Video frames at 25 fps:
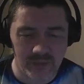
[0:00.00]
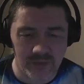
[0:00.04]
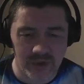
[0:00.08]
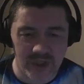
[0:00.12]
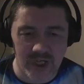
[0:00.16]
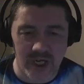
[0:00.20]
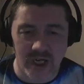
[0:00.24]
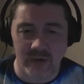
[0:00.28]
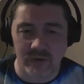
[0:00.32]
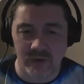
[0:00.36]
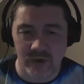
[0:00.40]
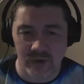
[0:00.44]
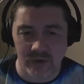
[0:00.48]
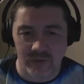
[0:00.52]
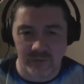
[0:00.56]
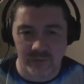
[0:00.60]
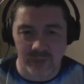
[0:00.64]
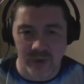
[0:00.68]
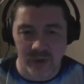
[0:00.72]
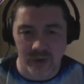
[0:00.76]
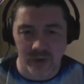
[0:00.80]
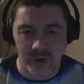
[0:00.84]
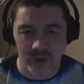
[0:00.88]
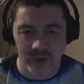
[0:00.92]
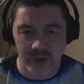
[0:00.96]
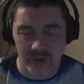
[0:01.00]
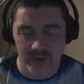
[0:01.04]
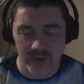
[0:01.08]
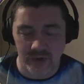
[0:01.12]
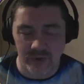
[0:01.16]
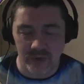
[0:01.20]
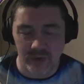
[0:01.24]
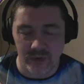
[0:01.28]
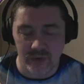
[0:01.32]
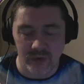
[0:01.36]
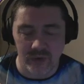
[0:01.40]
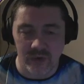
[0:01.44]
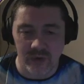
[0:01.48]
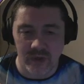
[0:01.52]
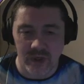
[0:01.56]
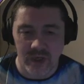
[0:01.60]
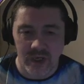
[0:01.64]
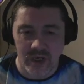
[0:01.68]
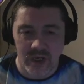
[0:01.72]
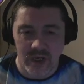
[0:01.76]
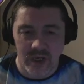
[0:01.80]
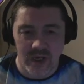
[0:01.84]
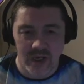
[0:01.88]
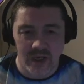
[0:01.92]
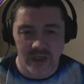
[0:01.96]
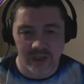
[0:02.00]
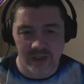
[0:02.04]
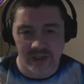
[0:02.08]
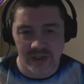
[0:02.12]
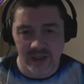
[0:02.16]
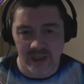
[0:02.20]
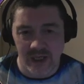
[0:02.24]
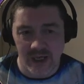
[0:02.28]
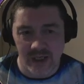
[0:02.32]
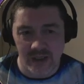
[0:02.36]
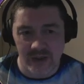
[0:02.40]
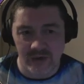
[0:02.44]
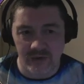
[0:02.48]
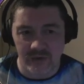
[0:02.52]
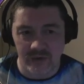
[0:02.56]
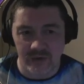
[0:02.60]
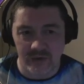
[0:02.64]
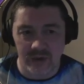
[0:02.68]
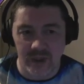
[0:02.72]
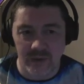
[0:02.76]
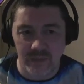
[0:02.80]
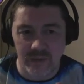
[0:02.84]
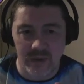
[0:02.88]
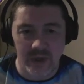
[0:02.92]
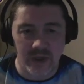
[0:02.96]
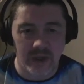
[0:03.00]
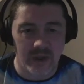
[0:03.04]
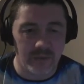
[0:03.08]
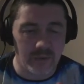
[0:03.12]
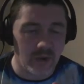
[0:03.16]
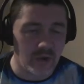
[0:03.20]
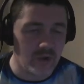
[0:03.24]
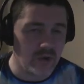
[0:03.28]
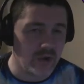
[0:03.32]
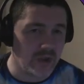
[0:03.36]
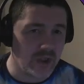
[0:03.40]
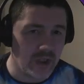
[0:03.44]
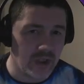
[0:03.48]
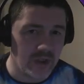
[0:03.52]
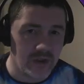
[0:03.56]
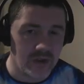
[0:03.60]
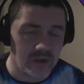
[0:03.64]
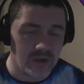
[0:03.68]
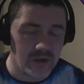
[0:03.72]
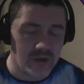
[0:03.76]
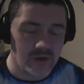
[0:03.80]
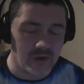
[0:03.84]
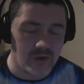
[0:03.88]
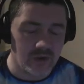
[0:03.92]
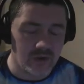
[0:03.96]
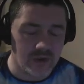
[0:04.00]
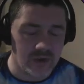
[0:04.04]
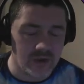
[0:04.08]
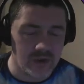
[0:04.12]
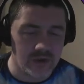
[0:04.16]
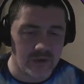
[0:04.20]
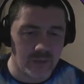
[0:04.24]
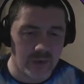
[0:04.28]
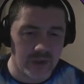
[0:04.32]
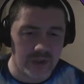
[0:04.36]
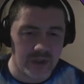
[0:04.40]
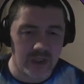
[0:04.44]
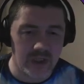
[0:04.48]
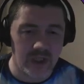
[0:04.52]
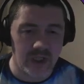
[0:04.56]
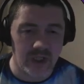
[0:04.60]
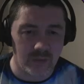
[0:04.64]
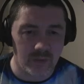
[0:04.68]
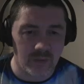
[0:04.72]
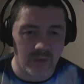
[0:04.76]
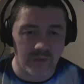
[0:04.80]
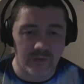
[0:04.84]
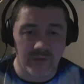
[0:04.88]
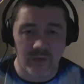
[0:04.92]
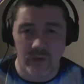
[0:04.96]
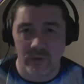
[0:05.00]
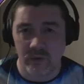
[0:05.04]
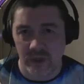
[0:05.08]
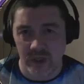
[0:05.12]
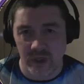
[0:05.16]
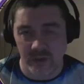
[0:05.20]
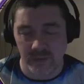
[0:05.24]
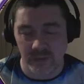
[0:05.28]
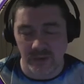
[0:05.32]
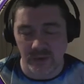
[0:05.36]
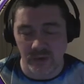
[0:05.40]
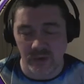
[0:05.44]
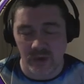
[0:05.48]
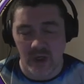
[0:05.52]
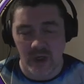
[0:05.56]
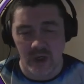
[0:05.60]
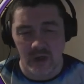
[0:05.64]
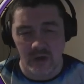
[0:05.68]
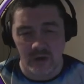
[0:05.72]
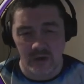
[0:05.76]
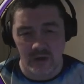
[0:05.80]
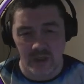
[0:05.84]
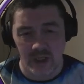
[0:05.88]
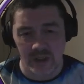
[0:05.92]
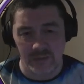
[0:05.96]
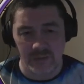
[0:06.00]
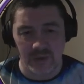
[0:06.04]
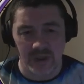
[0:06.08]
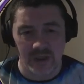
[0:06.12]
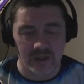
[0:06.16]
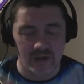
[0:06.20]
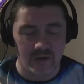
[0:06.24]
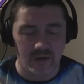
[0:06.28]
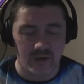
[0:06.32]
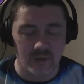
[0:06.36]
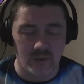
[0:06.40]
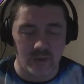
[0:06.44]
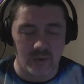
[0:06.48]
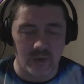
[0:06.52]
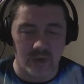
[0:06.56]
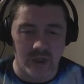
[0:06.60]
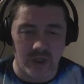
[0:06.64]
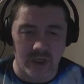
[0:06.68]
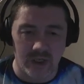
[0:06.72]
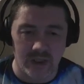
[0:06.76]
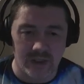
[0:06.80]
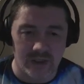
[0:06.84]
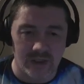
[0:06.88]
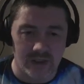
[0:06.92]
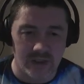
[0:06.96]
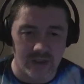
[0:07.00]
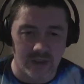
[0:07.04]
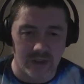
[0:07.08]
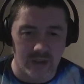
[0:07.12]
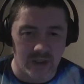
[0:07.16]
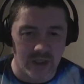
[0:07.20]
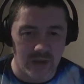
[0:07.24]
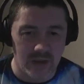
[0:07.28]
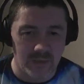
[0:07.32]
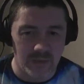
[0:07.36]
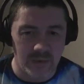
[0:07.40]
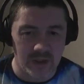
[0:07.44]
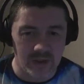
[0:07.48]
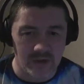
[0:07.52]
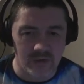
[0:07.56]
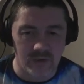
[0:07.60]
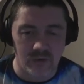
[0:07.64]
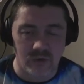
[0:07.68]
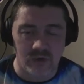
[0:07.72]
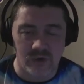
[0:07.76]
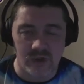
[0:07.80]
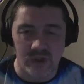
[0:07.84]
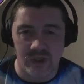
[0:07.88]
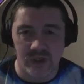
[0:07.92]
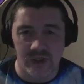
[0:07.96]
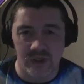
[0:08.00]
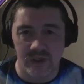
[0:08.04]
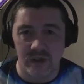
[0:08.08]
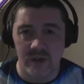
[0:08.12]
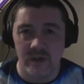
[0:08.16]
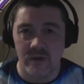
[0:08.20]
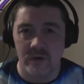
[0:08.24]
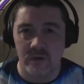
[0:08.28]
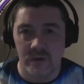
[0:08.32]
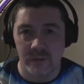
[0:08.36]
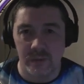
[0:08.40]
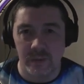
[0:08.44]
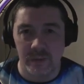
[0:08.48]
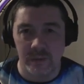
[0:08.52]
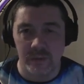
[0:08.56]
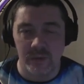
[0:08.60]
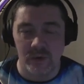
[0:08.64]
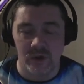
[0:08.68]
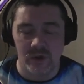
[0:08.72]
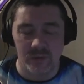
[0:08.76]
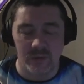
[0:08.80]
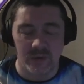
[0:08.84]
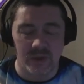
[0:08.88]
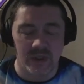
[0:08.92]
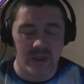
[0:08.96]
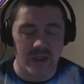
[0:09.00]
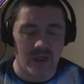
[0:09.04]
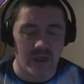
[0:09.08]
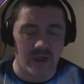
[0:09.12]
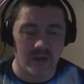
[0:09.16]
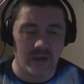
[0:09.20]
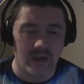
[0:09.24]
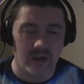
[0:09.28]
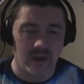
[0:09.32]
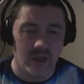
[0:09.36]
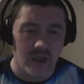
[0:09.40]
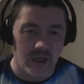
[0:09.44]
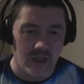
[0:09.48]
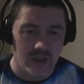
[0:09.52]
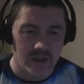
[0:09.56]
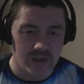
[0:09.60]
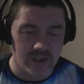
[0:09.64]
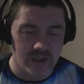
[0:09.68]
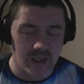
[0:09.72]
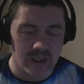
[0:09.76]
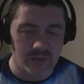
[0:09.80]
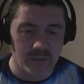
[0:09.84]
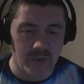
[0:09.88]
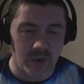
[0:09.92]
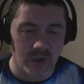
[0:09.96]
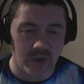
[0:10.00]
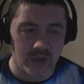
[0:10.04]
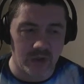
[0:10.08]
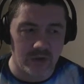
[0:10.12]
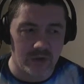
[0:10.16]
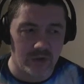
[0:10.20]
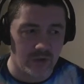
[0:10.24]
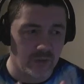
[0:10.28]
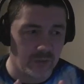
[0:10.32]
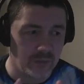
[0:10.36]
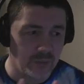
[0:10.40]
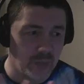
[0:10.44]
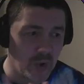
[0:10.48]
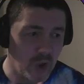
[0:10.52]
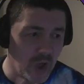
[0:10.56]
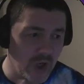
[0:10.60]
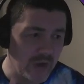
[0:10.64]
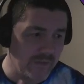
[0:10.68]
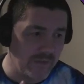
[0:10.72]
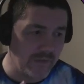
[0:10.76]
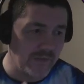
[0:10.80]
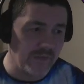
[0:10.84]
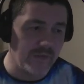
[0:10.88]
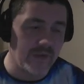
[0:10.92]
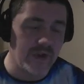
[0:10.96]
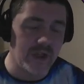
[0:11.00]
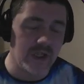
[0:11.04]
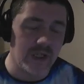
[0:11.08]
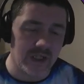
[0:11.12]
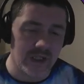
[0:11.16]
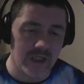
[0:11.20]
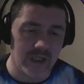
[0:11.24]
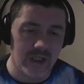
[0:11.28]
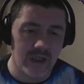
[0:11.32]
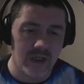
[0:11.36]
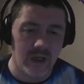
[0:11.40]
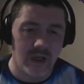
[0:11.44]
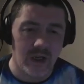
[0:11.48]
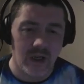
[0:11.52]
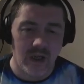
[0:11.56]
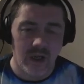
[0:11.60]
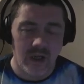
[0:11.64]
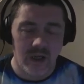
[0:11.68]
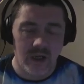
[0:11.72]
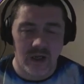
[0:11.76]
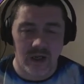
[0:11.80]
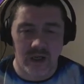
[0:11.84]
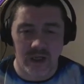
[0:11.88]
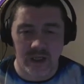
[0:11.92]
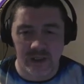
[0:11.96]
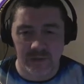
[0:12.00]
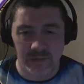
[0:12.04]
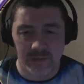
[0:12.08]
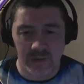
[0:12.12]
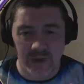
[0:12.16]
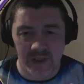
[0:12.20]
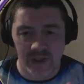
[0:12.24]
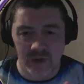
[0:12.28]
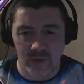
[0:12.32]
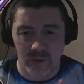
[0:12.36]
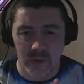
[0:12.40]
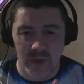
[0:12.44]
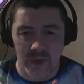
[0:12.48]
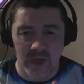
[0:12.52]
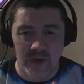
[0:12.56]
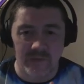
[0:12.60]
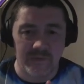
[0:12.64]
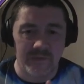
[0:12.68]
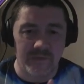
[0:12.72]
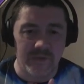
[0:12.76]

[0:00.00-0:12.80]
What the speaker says: challenge of point 2 is to actually limit the amount of dinosaurs we tame without kibble. That's basically what they are. Keep it as close to 0 as we possibly can. So that's point 2. Point 3 is basically we have